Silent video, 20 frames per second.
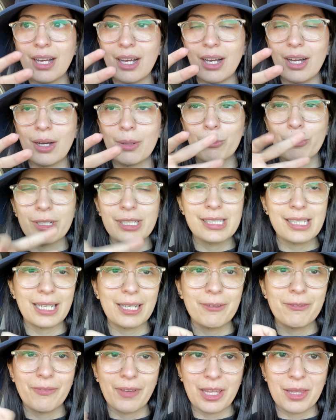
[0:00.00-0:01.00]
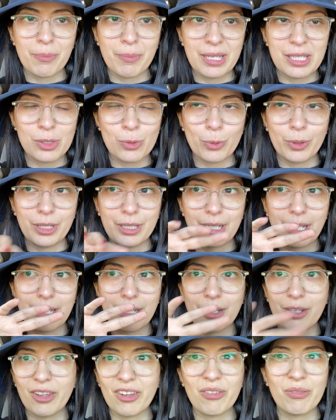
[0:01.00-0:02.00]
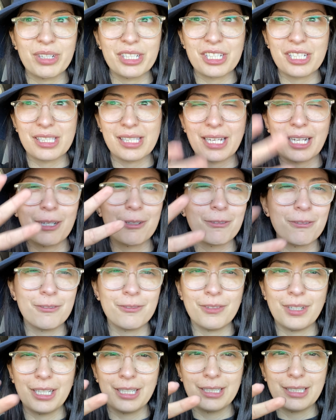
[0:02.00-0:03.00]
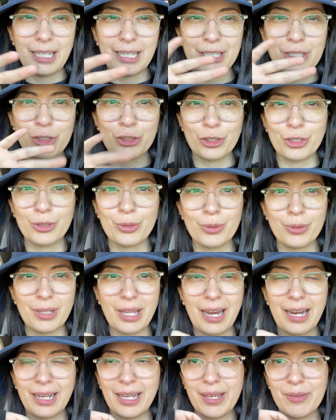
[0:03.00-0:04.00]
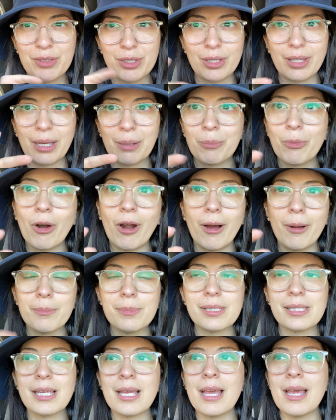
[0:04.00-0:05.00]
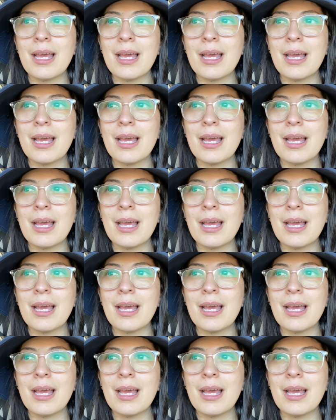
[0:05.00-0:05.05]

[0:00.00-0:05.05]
One's like a faith-based one and another one's just like a fun like journal that gives you like prompts,